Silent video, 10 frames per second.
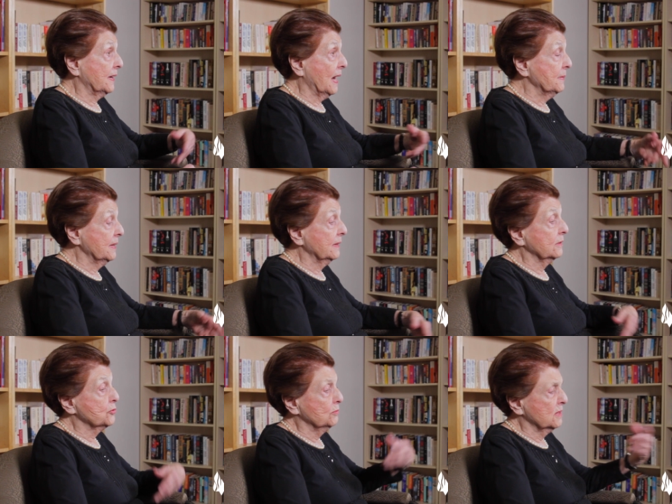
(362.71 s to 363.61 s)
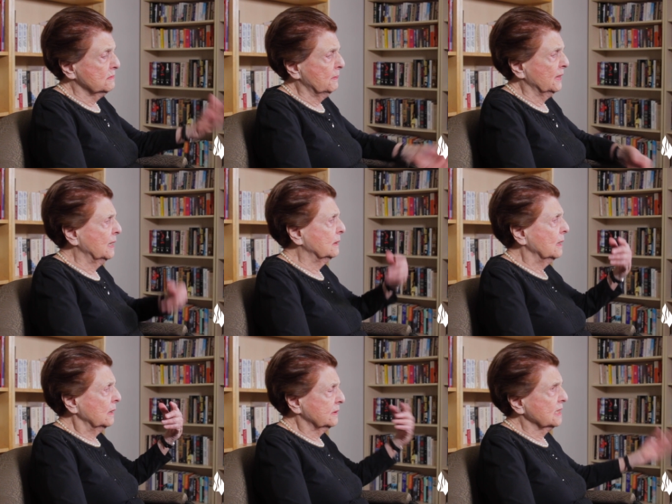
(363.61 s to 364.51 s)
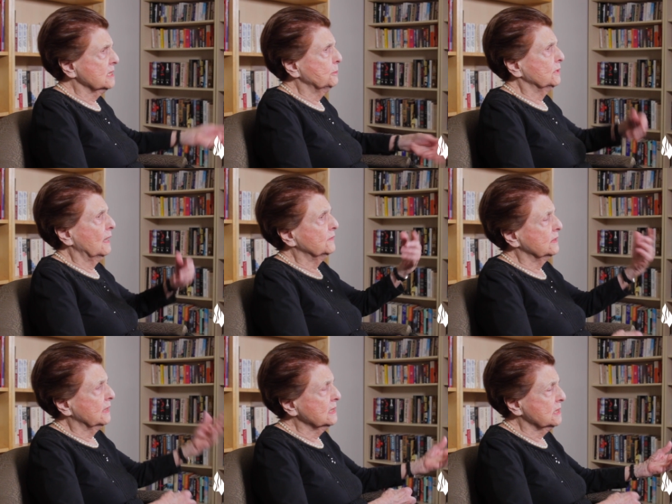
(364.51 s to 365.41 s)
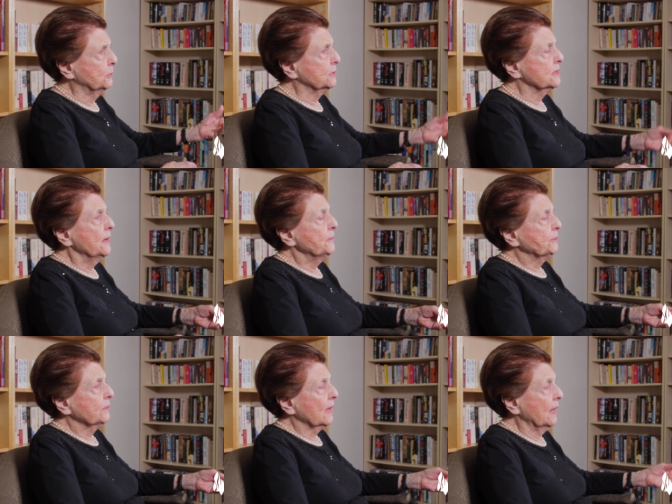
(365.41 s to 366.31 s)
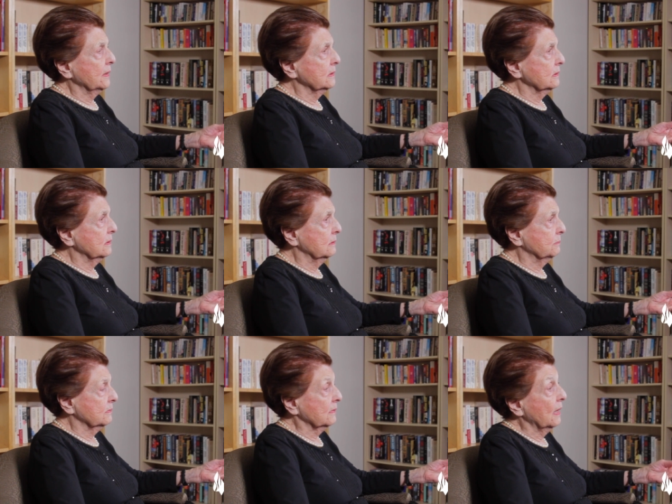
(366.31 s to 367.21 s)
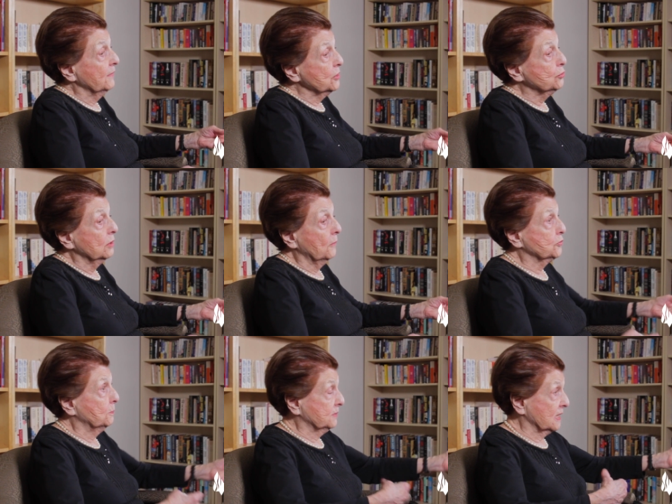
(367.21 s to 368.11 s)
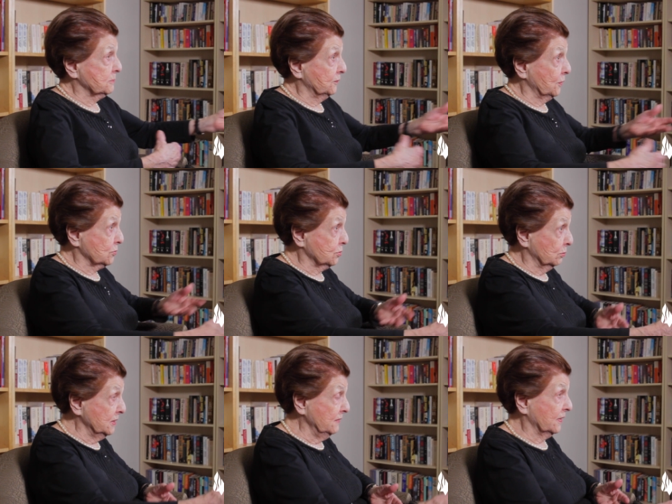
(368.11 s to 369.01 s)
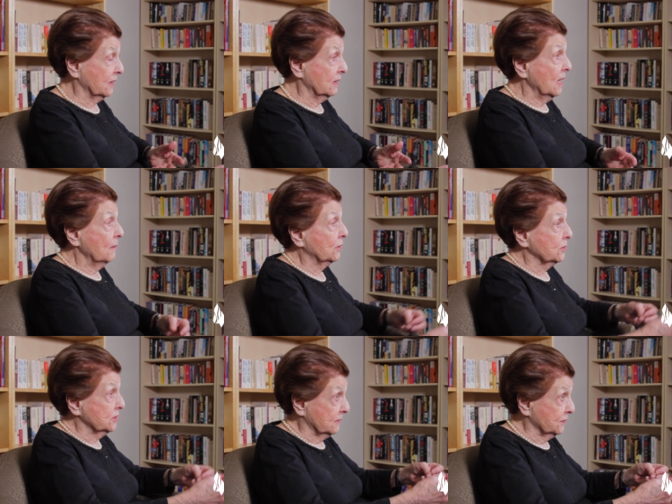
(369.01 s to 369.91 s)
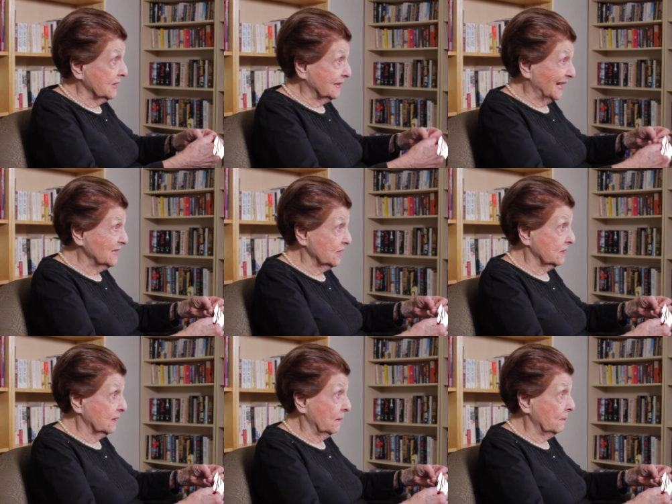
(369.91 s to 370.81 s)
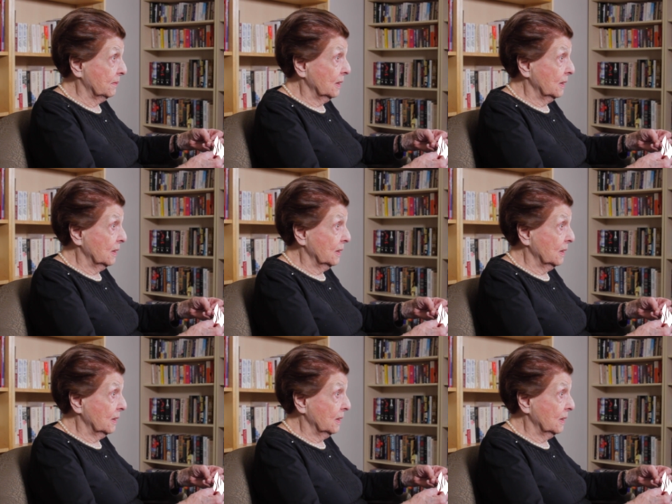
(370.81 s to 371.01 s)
coming and the Germans were bringing transport after transport, and eventually transport were also leaving, because it was a transit camp.